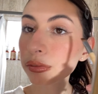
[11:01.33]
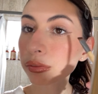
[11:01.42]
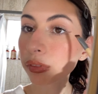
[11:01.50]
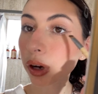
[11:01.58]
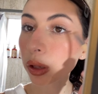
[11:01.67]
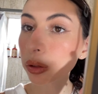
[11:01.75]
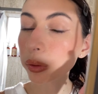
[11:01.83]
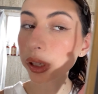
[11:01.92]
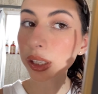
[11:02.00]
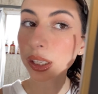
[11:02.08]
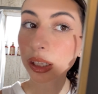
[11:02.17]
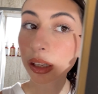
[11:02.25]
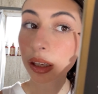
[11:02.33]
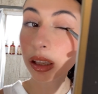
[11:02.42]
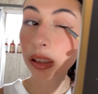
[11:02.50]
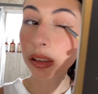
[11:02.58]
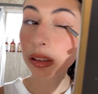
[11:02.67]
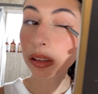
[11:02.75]
following it,
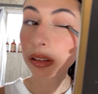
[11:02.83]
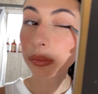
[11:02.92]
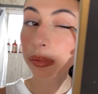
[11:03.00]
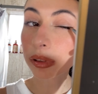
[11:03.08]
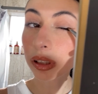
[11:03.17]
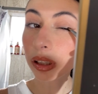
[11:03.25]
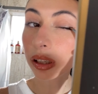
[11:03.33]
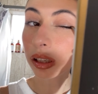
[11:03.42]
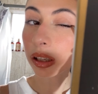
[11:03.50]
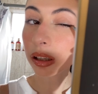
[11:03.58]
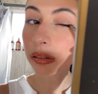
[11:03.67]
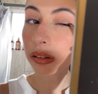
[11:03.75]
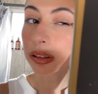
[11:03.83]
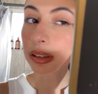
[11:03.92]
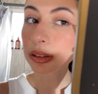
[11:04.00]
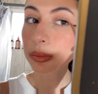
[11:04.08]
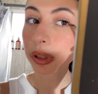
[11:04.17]
and then just bringing it outwards as